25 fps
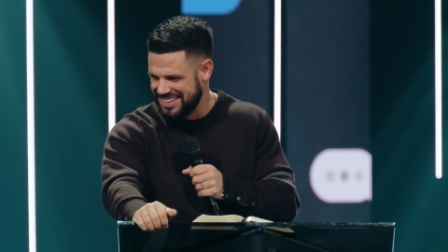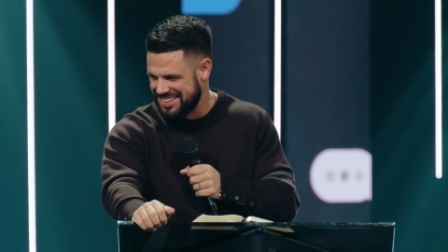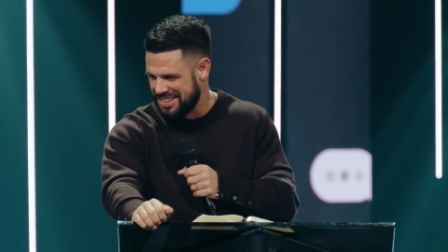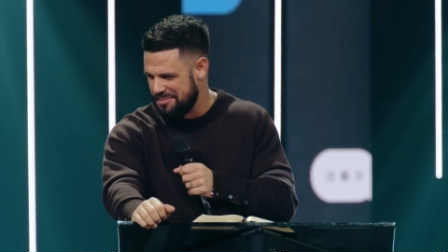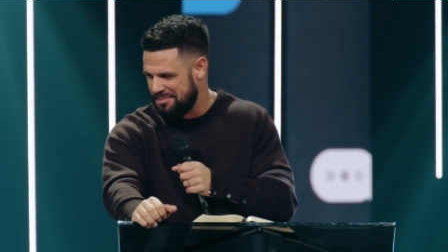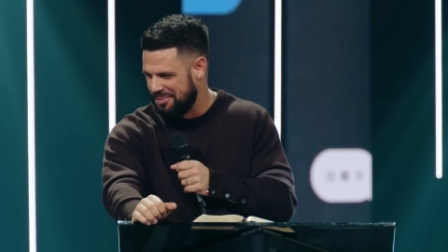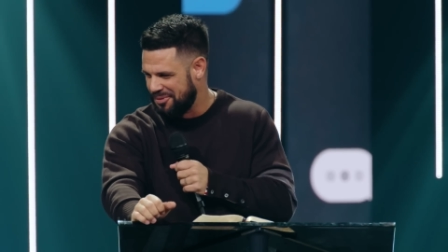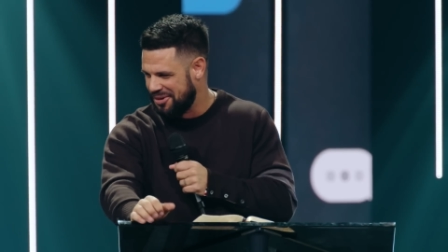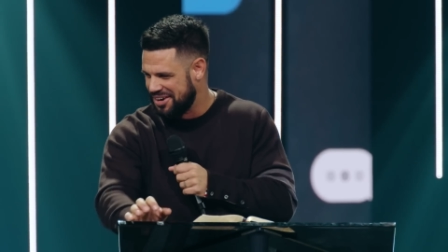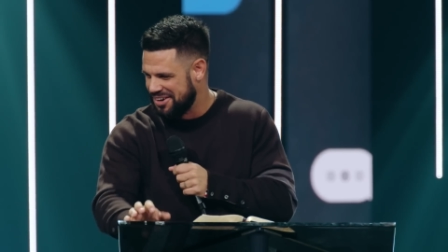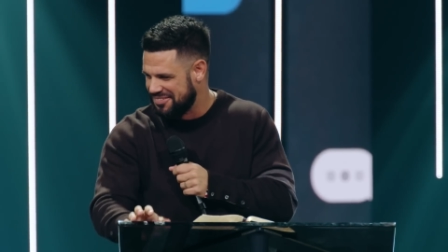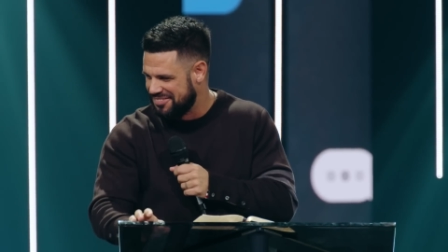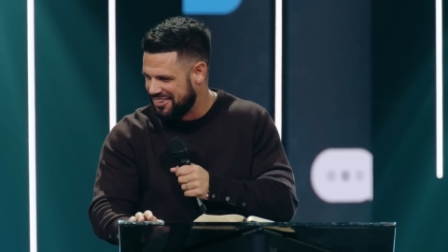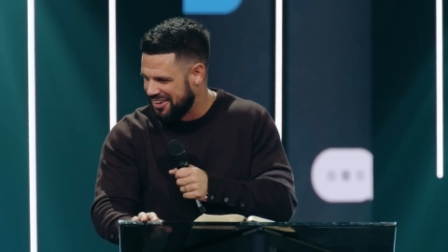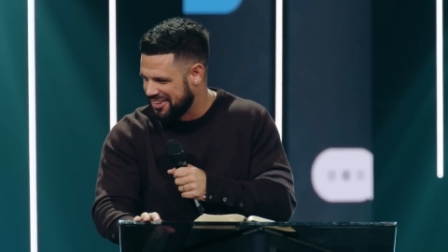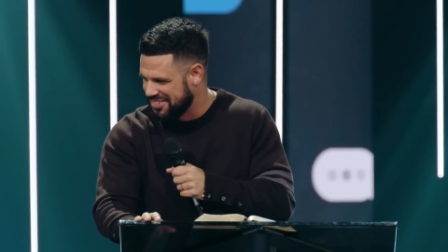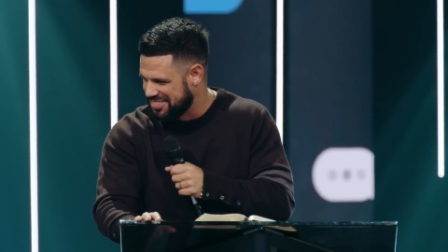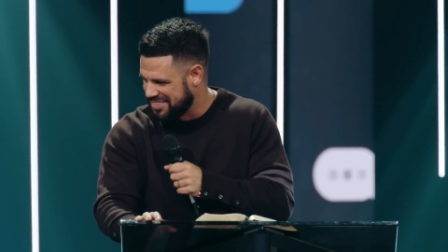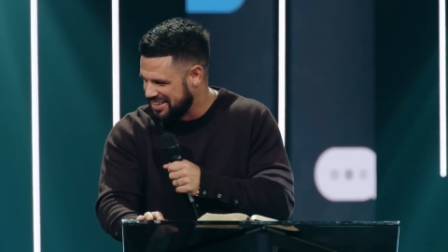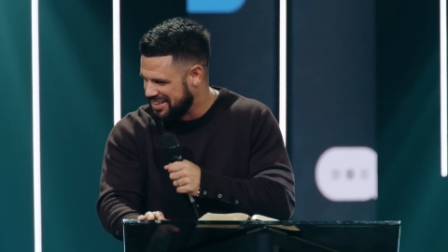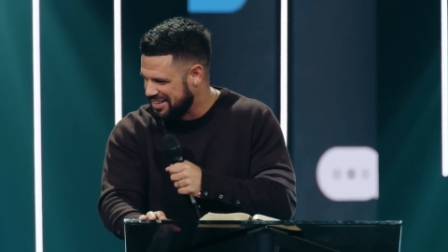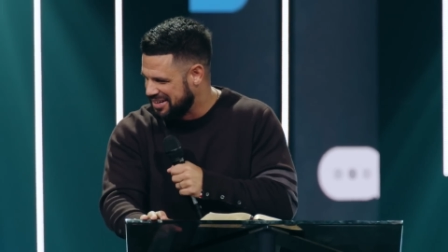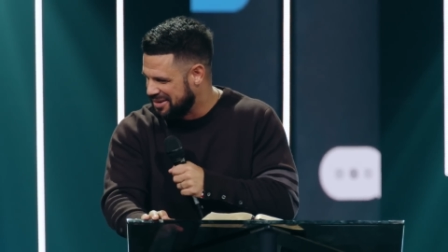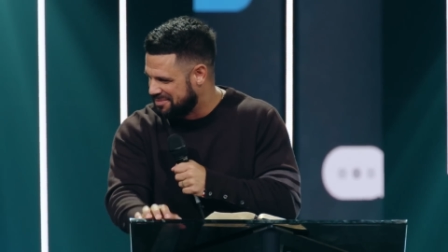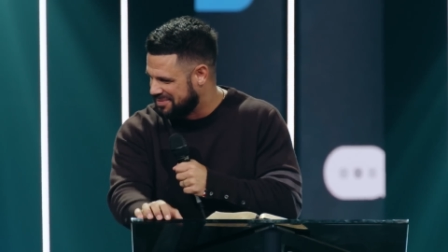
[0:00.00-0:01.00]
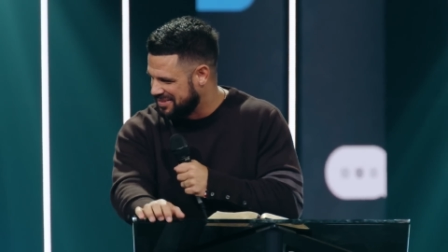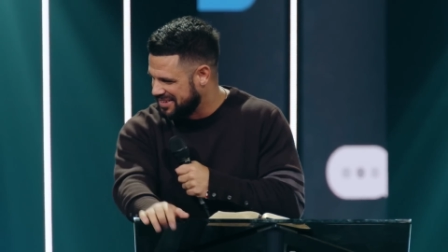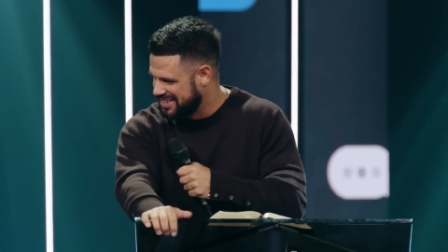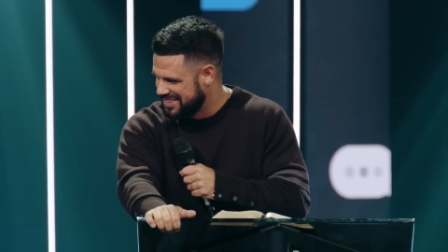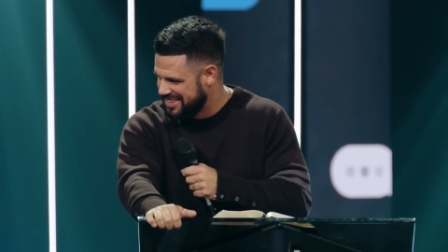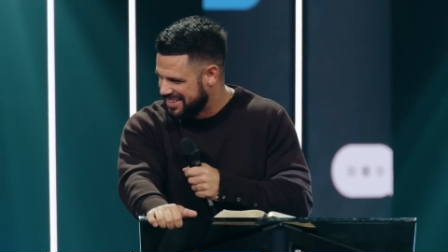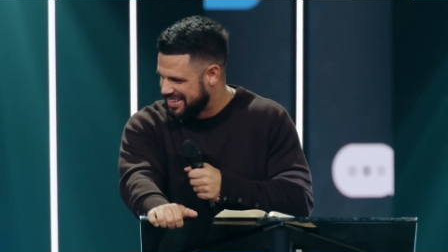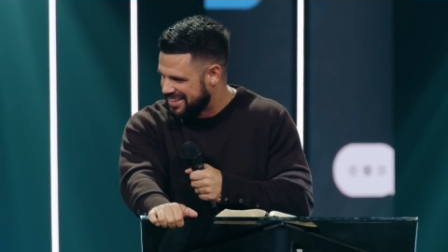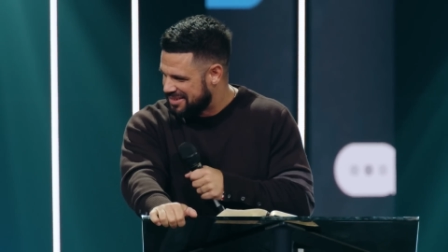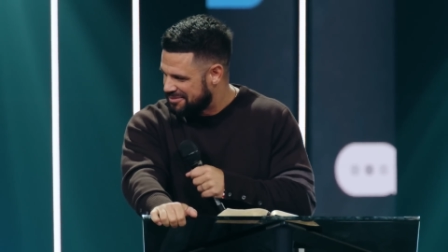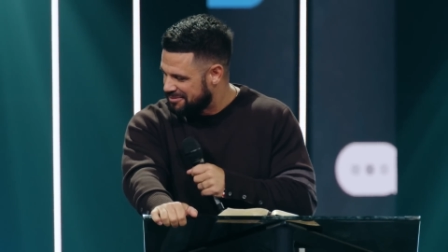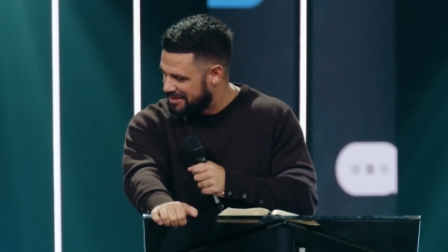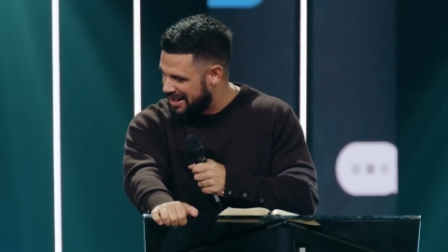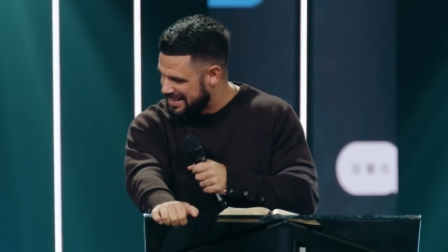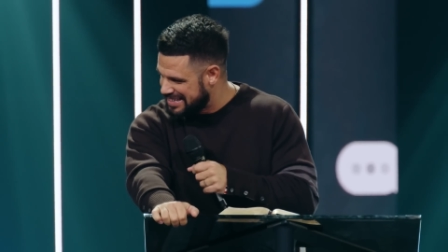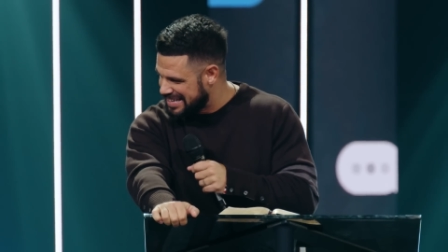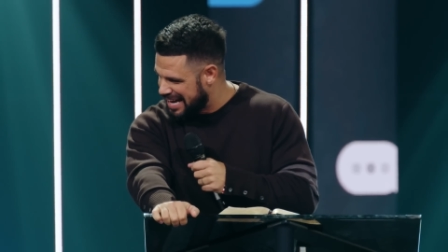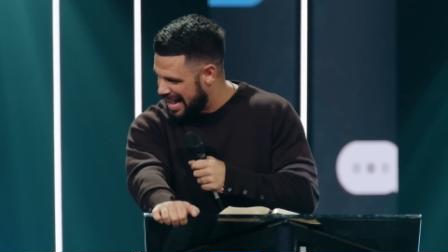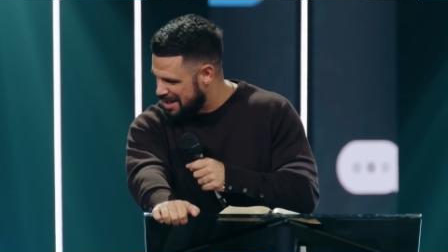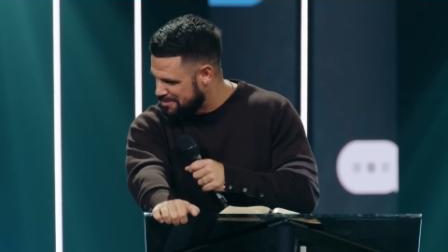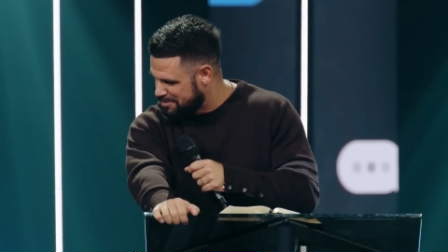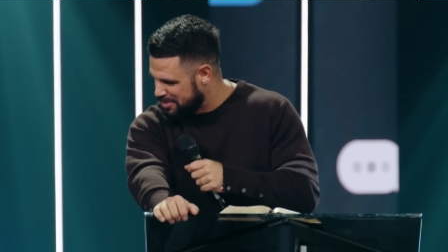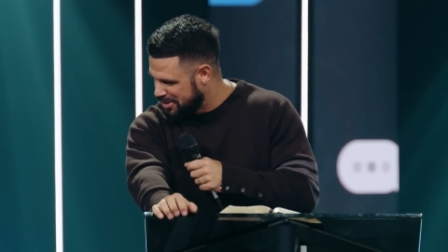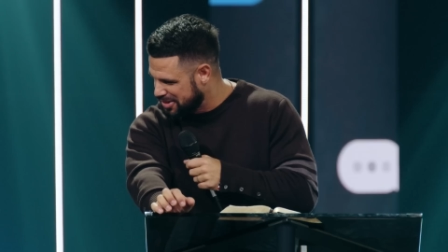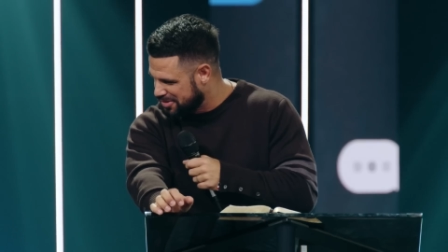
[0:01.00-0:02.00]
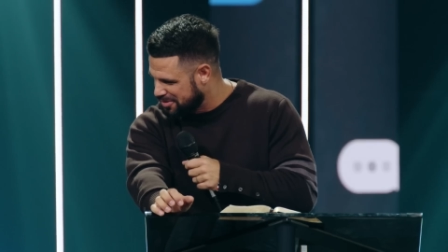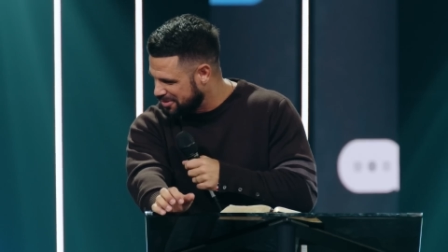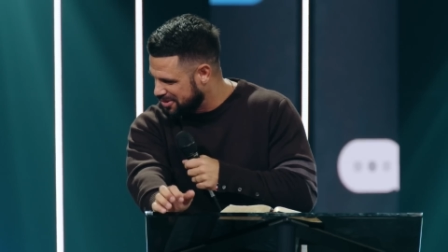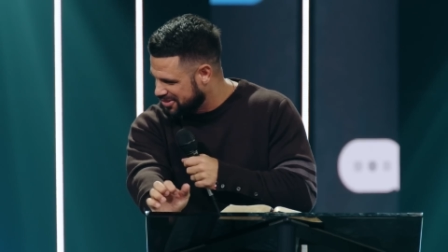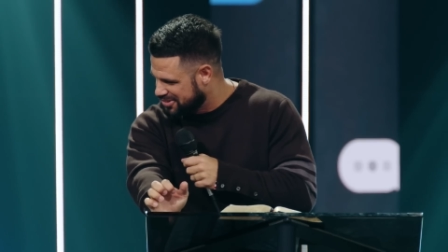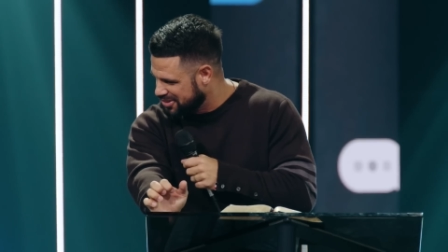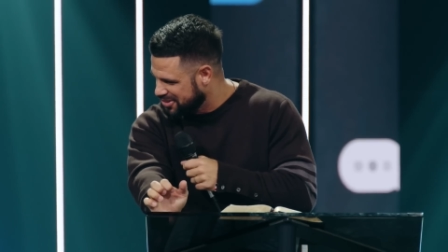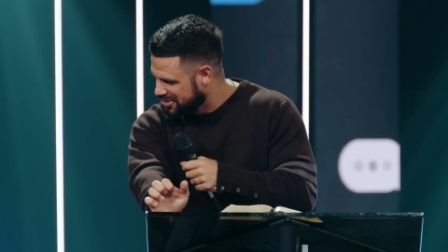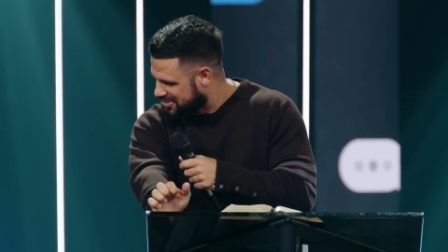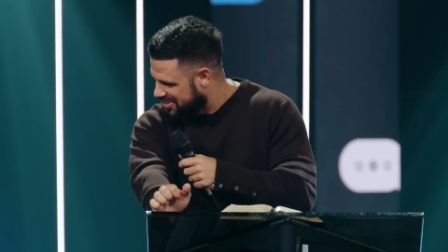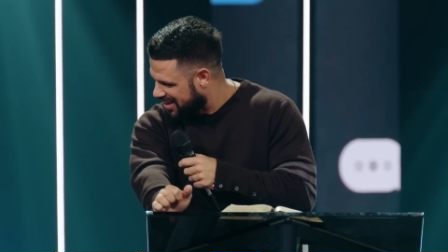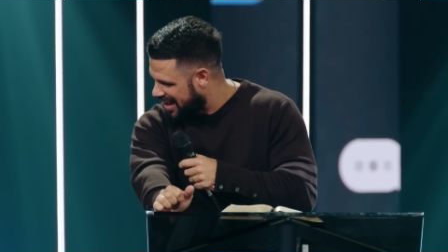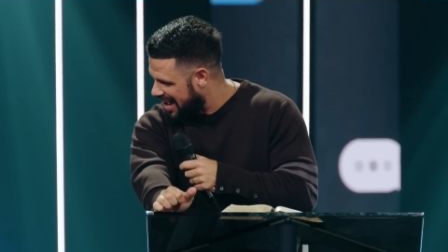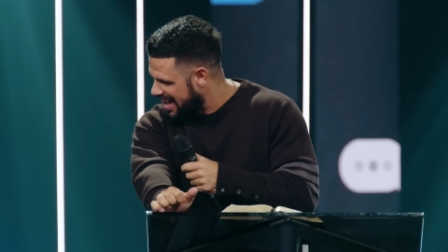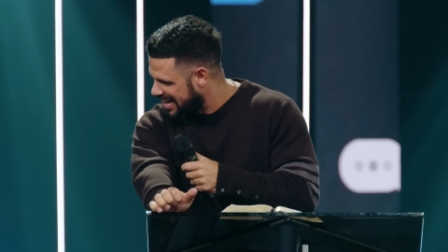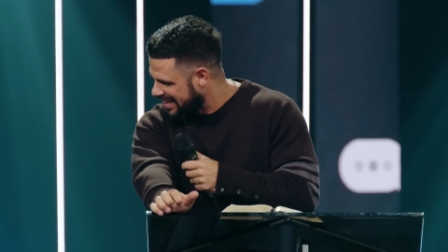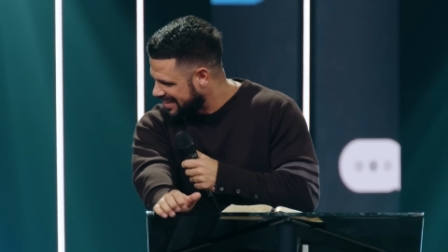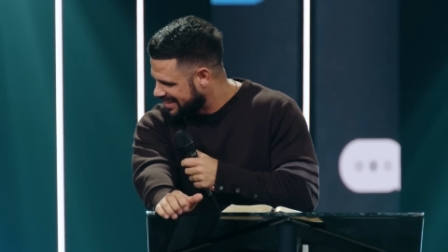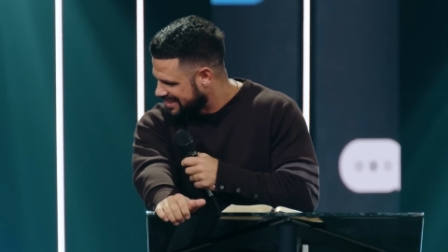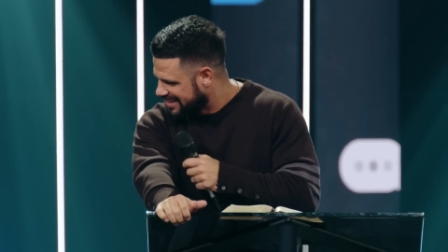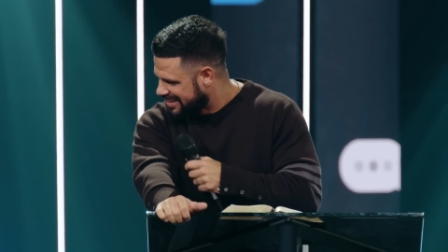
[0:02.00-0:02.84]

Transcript: like the point of all therapy. My diapers were too tight.